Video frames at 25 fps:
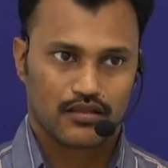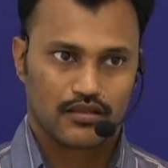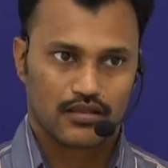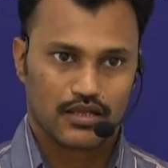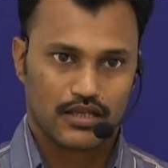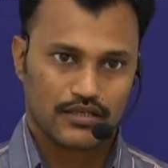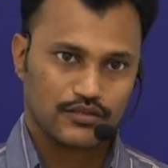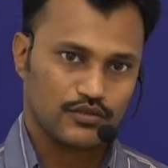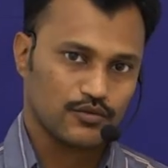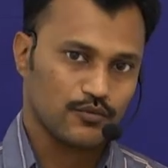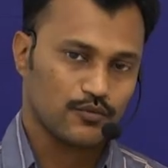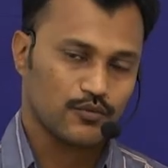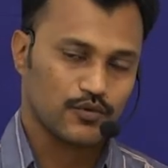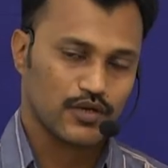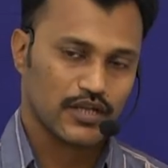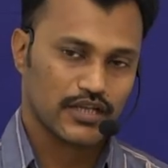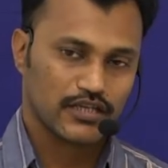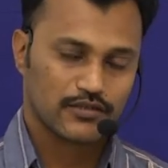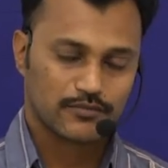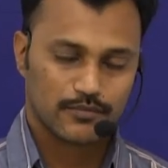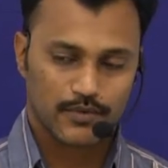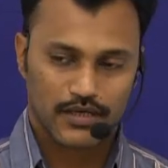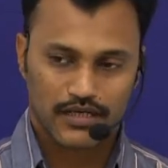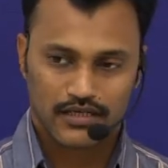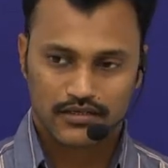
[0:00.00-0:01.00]
as you would
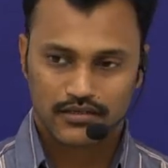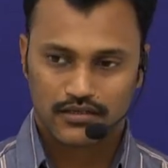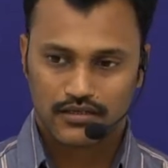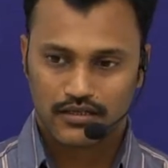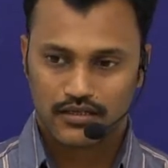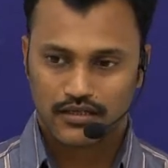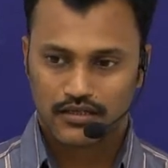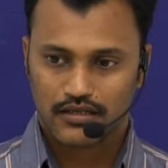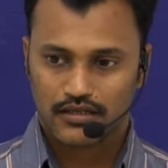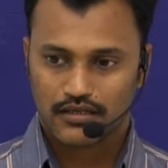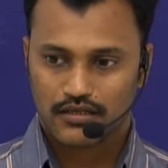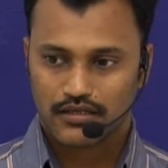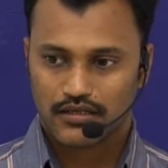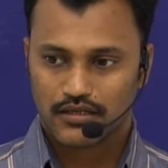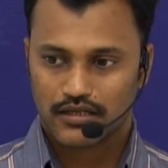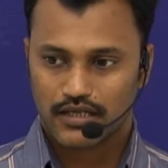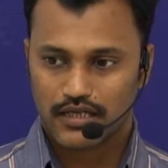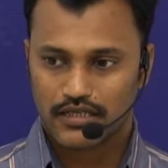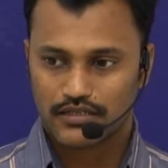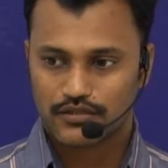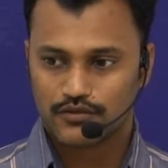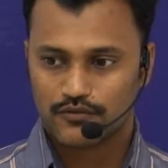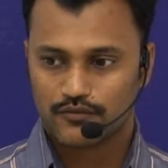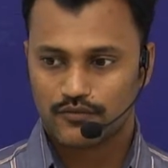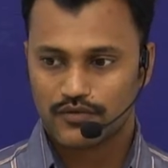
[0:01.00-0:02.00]
expect,
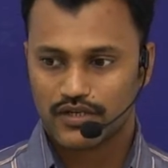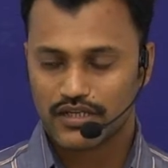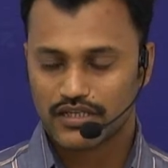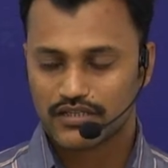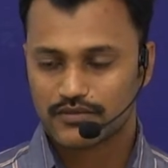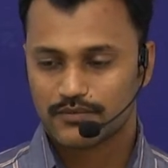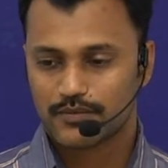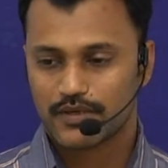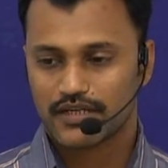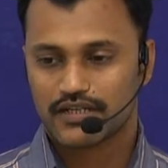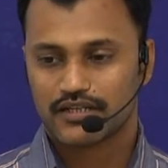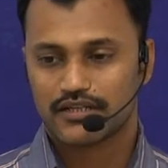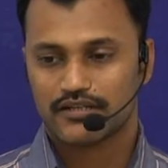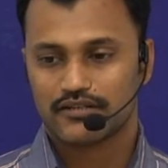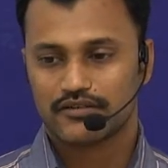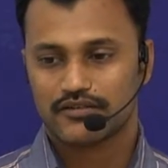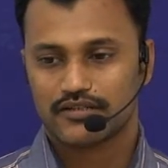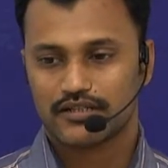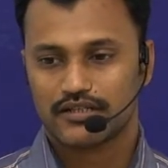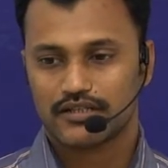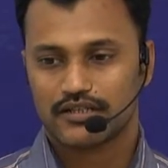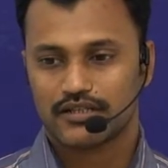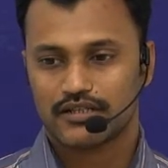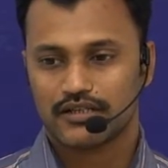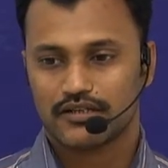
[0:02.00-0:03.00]

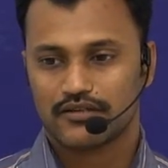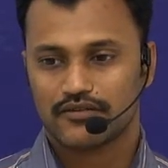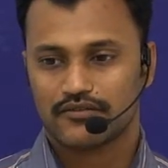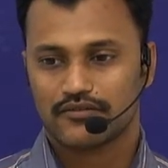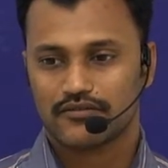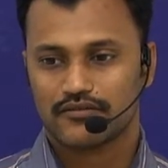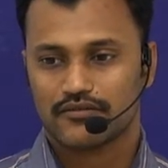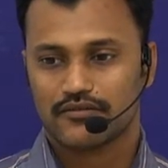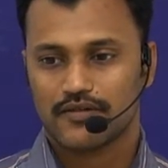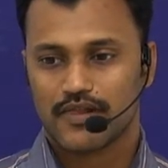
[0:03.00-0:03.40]
it.